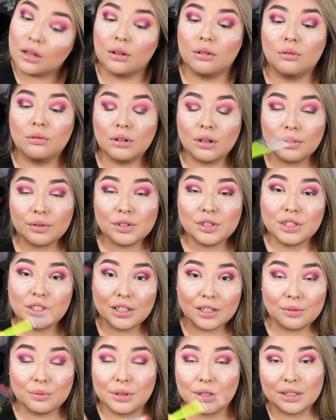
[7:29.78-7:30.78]
whatever she
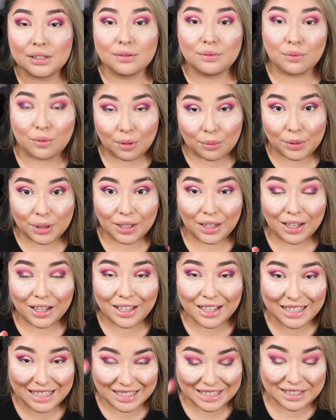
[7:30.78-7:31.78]
did with this formula
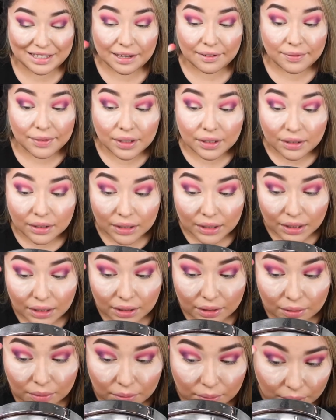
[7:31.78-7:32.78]
is
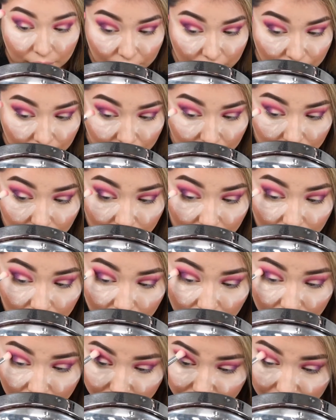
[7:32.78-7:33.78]
definitely working
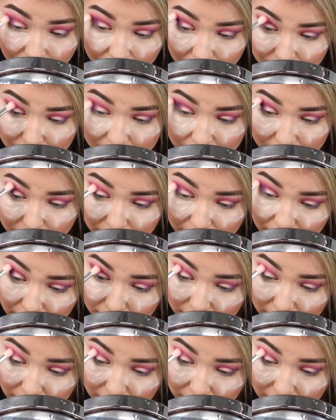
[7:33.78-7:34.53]
for this method.